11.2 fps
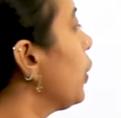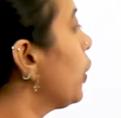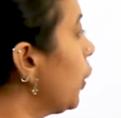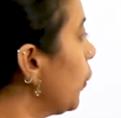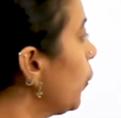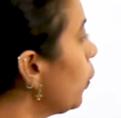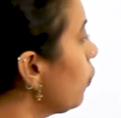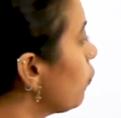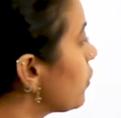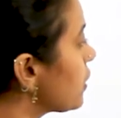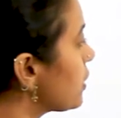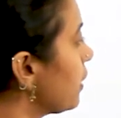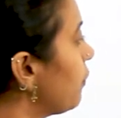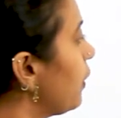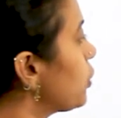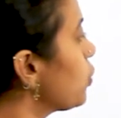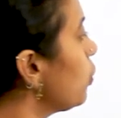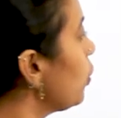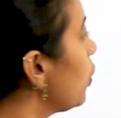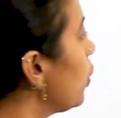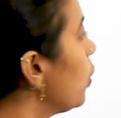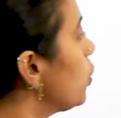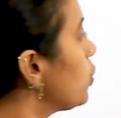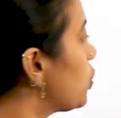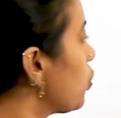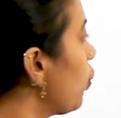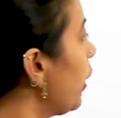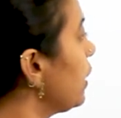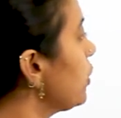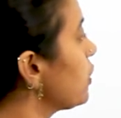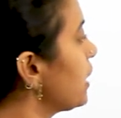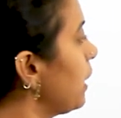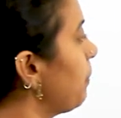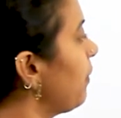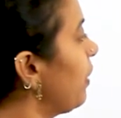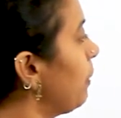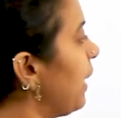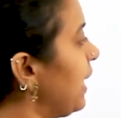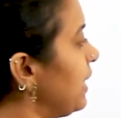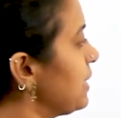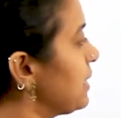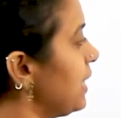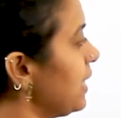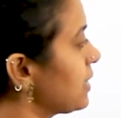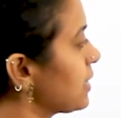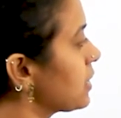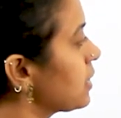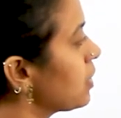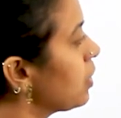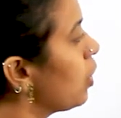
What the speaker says: Q which is equal to 2 into 10 power minus 6,